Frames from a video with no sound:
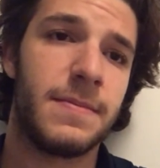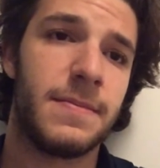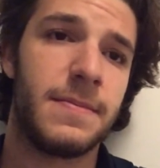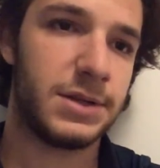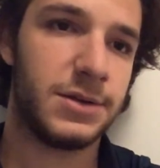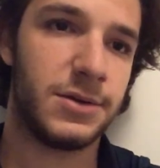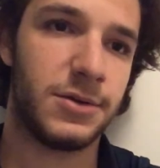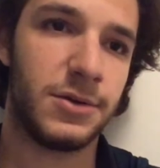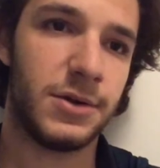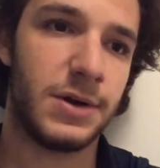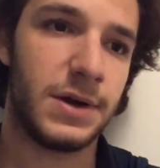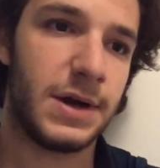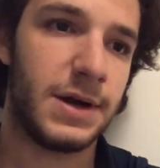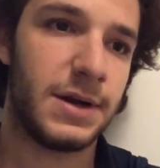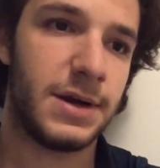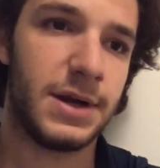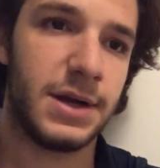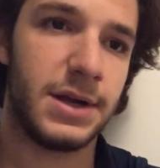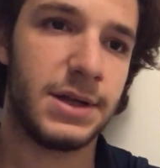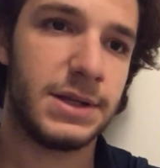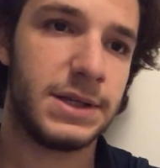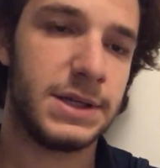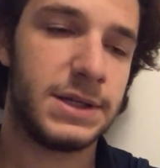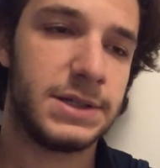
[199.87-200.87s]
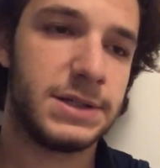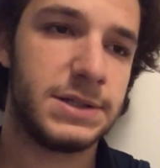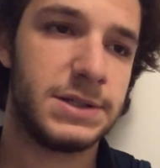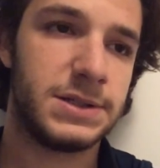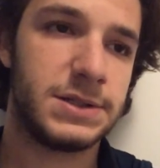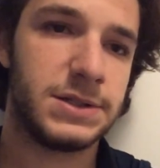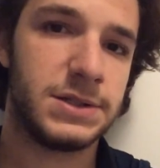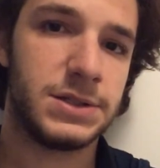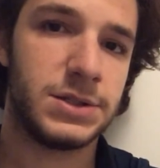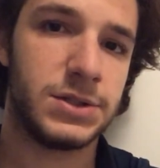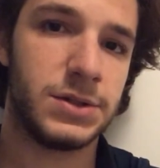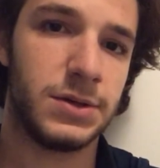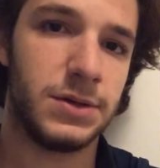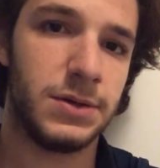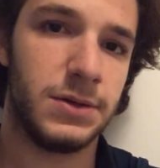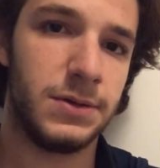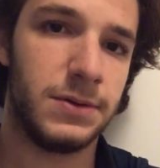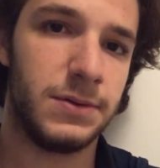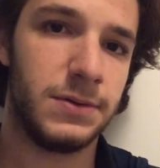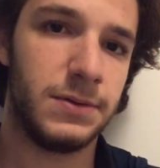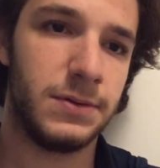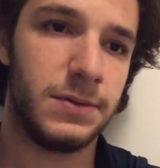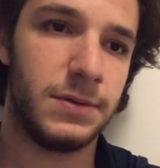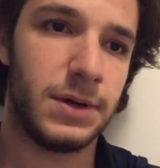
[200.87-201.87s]
I don't know how to end this,
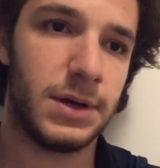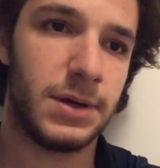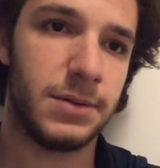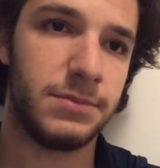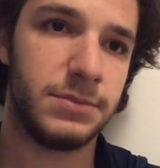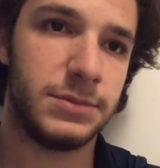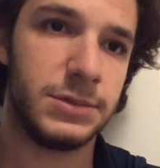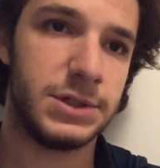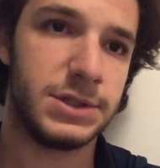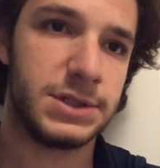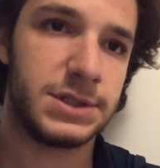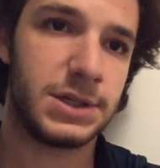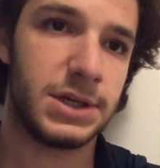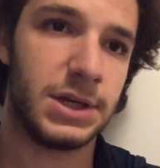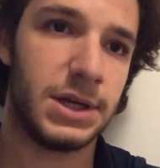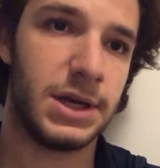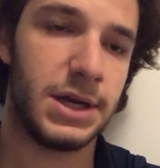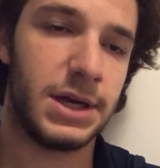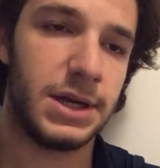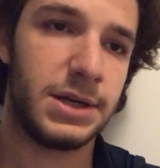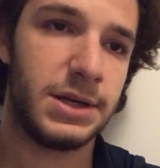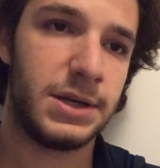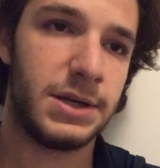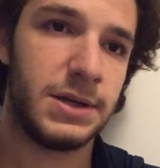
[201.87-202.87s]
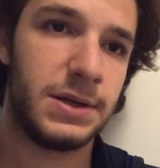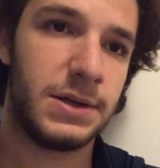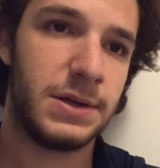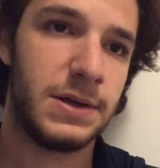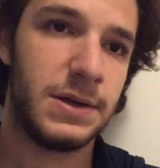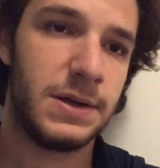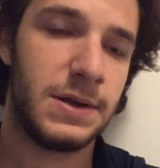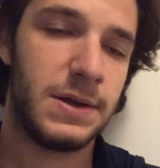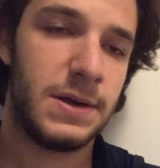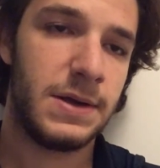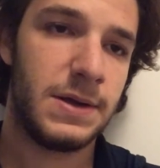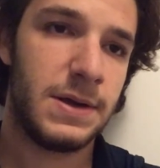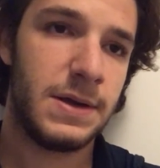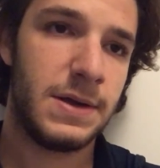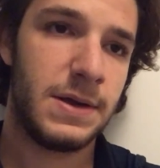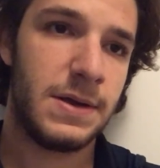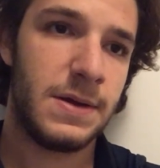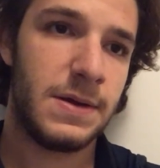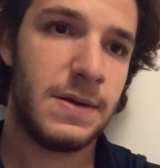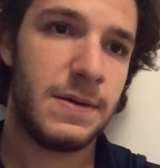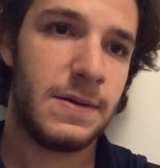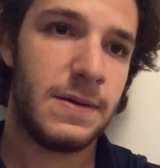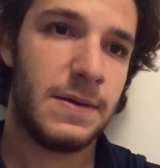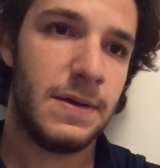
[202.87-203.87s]
so I'm just going to end it.
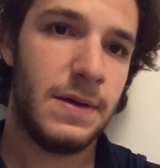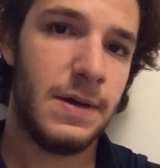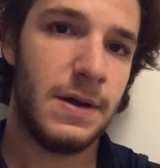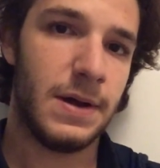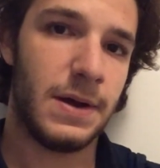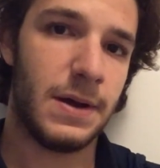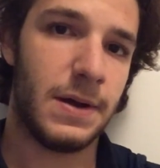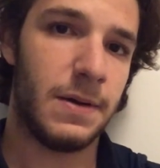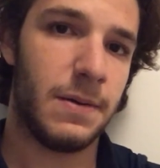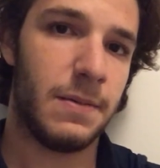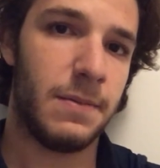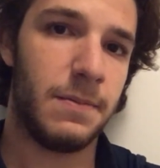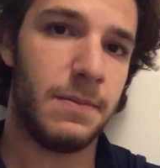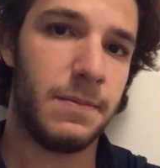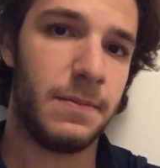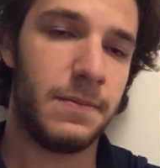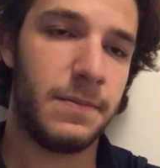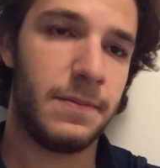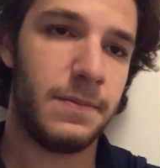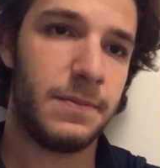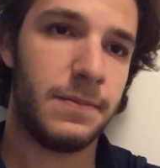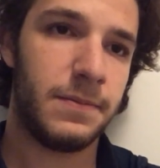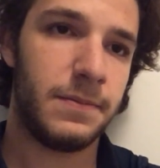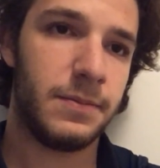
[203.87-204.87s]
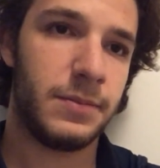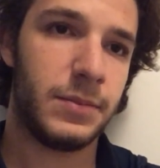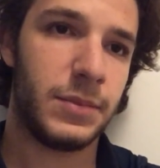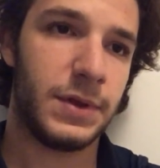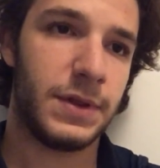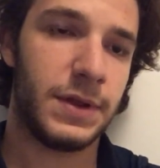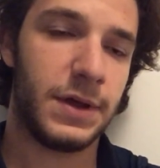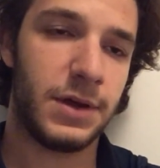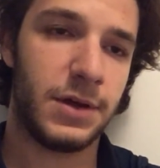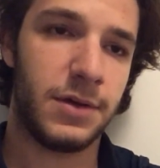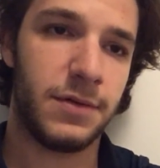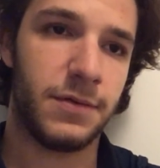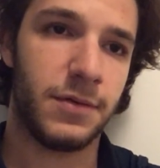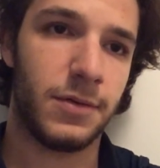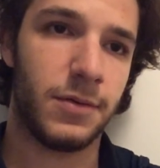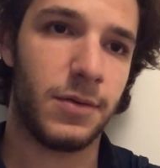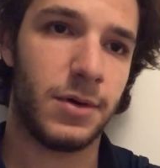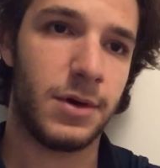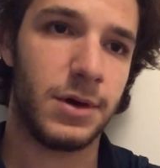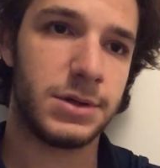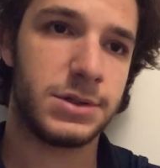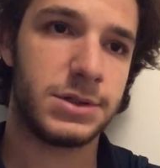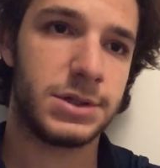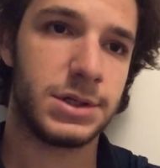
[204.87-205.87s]
Um, but thank you for
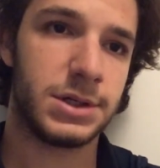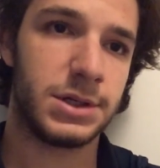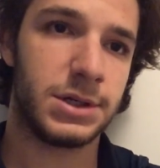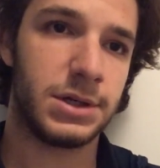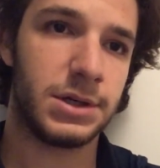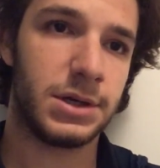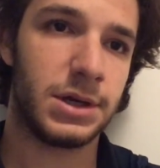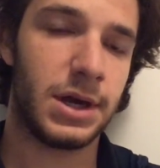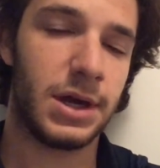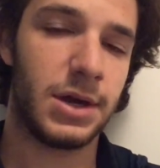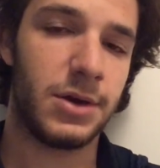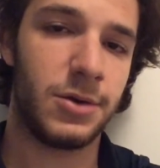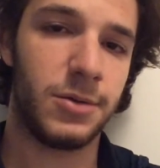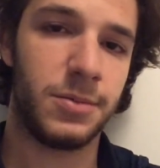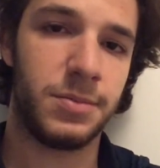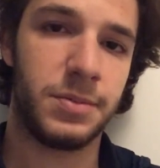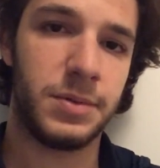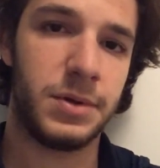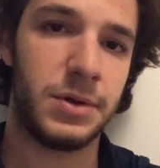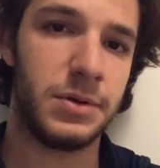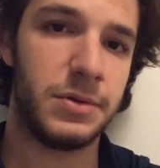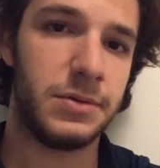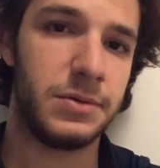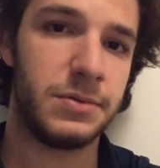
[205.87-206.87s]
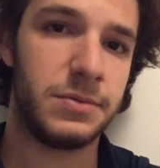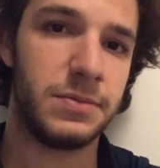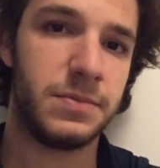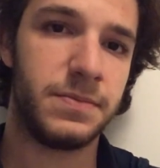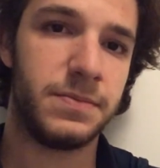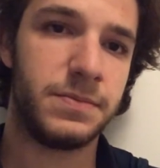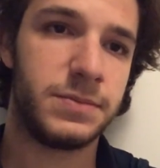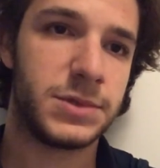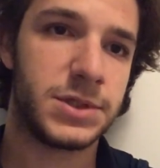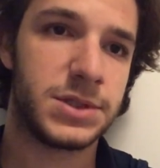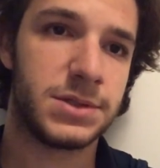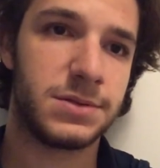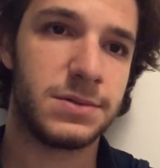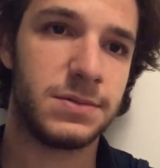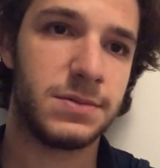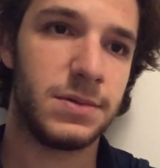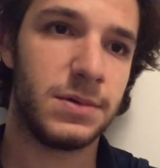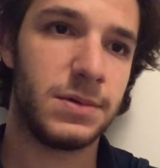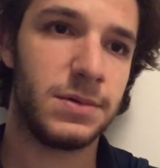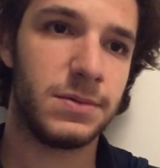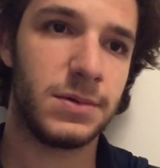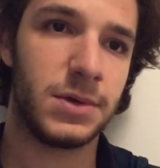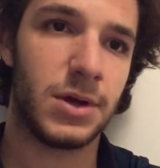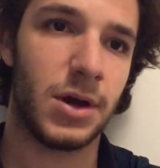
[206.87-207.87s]
watching. I hope you
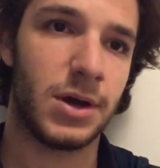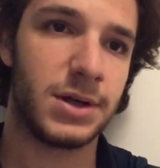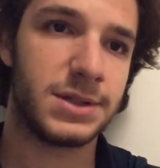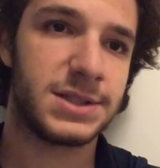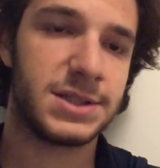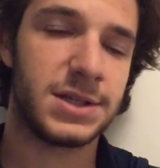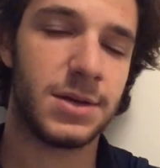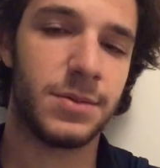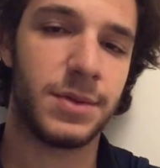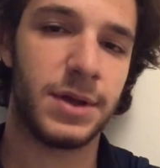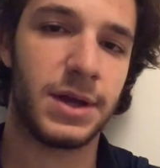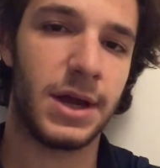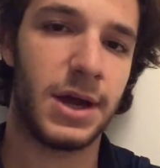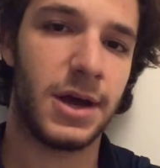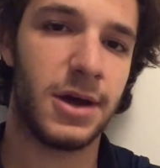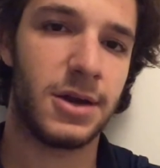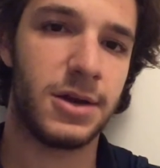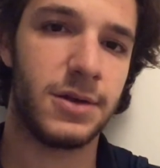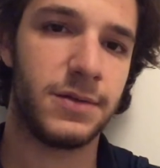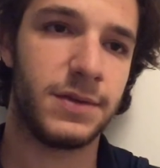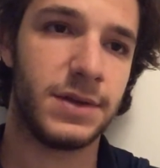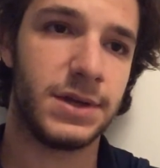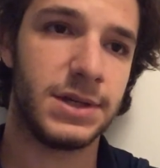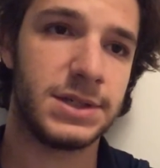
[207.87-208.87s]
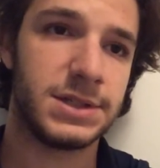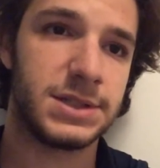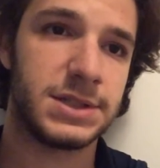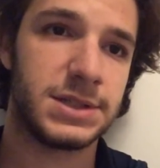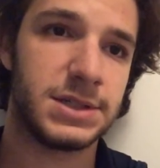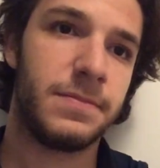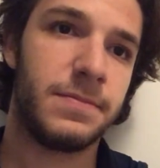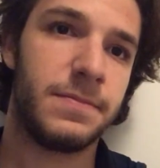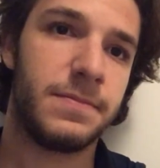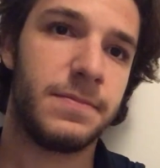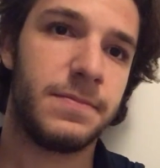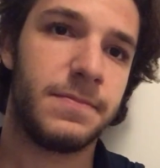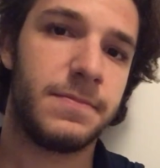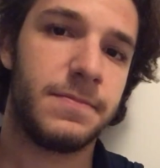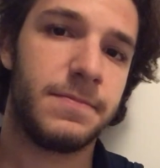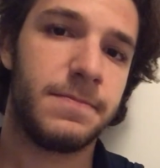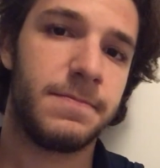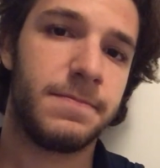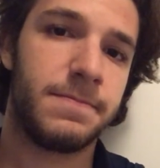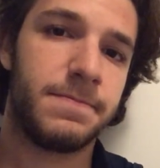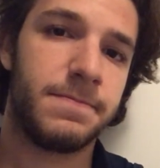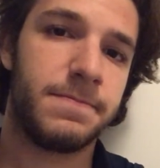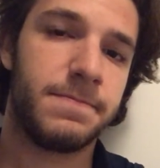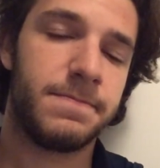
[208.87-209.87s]
got something out of this.
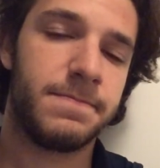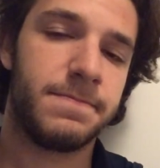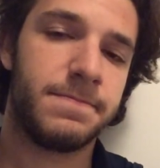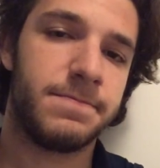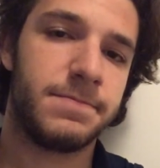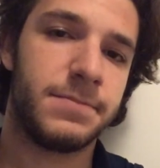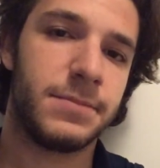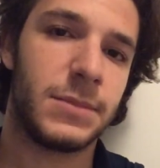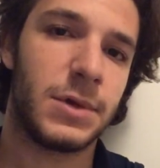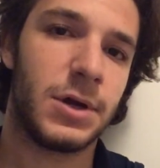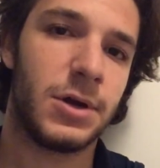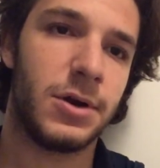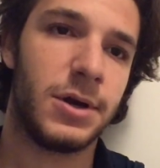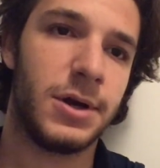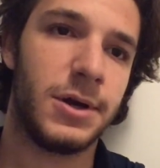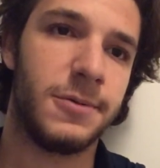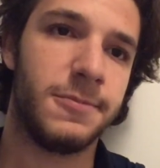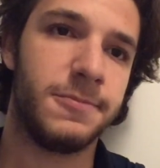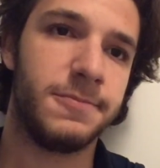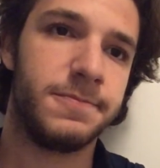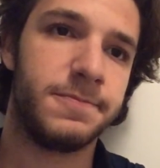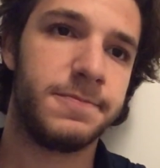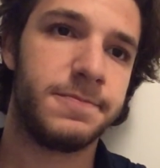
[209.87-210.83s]
All right.